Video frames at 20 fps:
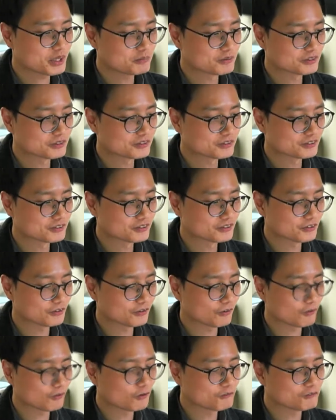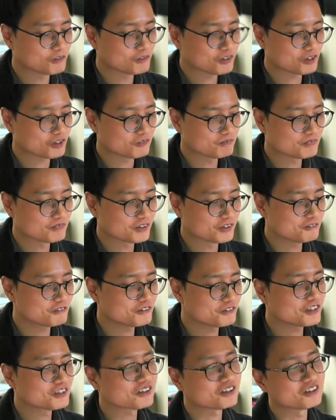able to overcome the
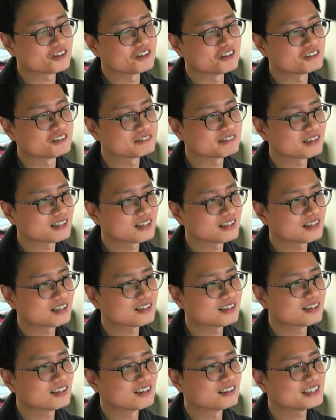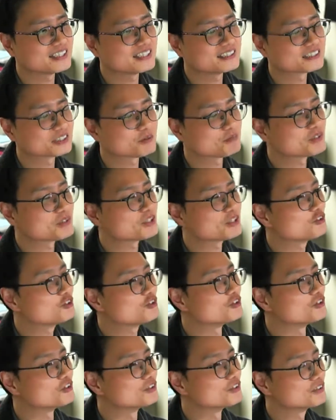fear of learning something
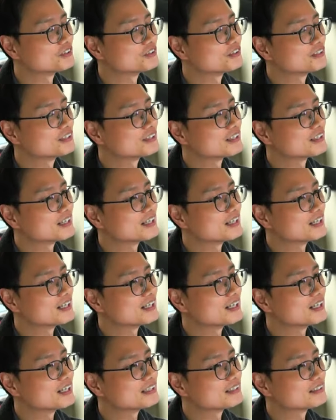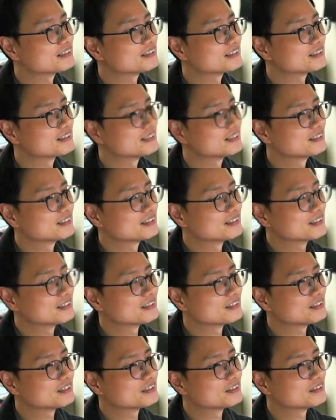new. And
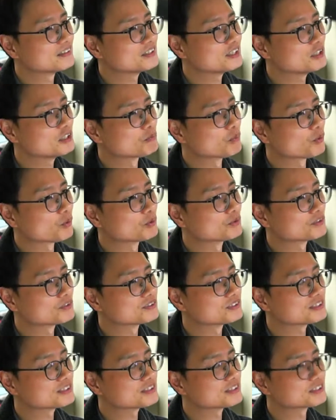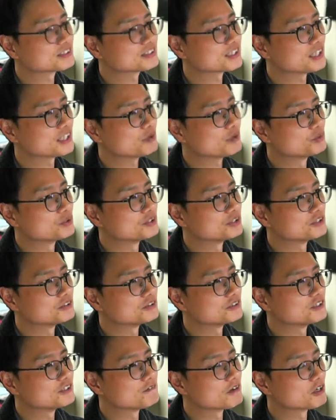the important skills that they will need
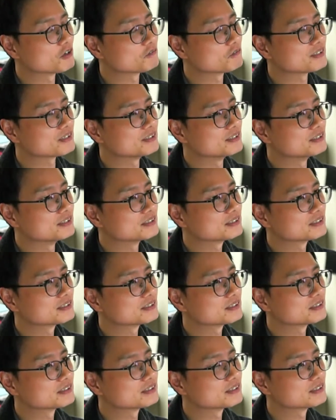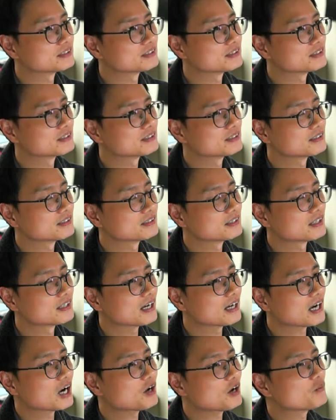to develop is
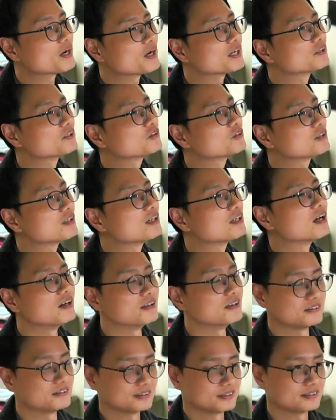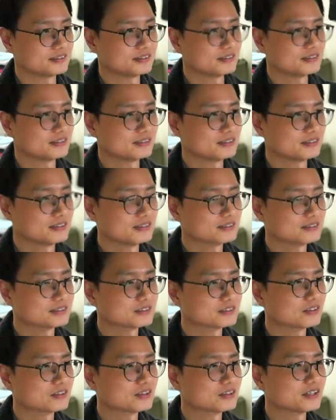how I could learn.
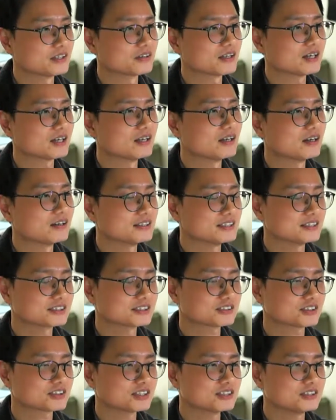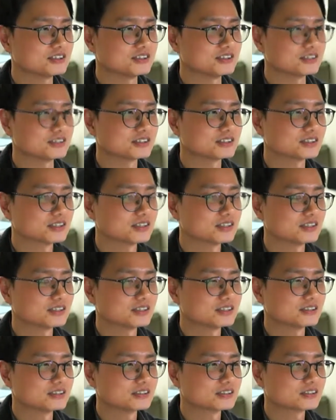So there are learning strategies.
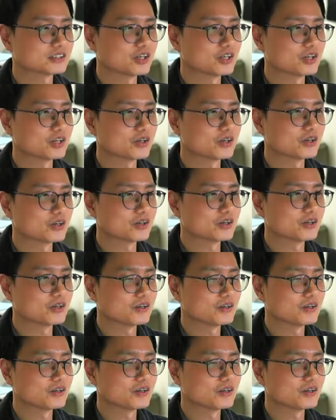So